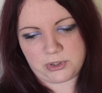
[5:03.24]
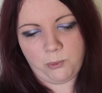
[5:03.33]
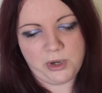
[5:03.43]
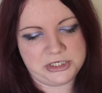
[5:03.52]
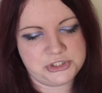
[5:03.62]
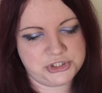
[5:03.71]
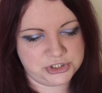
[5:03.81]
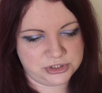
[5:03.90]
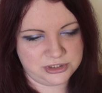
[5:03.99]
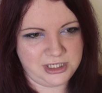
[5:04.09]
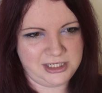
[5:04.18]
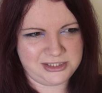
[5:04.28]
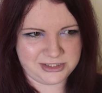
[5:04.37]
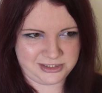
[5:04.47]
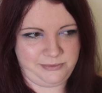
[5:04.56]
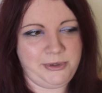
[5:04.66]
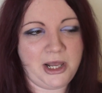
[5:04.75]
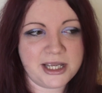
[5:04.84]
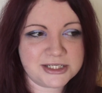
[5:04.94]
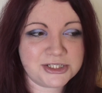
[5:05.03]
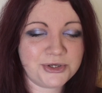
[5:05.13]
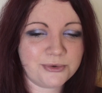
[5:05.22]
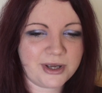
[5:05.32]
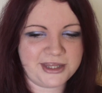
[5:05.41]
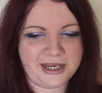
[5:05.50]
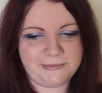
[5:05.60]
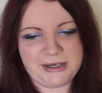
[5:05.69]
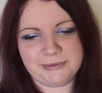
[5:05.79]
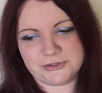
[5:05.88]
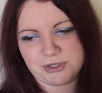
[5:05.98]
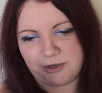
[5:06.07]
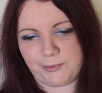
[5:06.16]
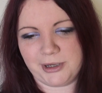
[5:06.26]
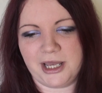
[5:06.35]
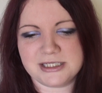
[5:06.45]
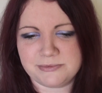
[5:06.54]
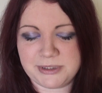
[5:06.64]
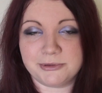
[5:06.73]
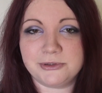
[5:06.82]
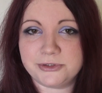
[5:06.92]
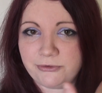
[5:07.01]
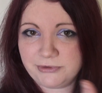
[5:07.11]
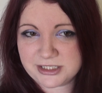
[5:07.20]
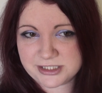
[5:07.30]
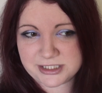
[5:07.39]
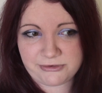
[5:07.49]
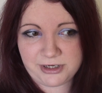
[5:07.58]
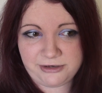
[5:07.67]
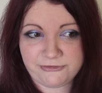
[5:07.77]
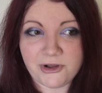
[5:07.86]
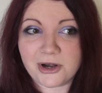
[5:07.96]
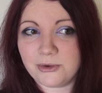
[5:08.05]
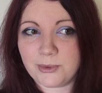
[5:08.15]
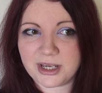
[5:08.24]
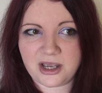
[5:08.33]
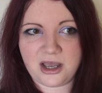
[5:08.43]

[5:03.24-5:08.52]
which it doesn't apply to, and then people are trying to apply it to people who don't necessarily follow Wicca.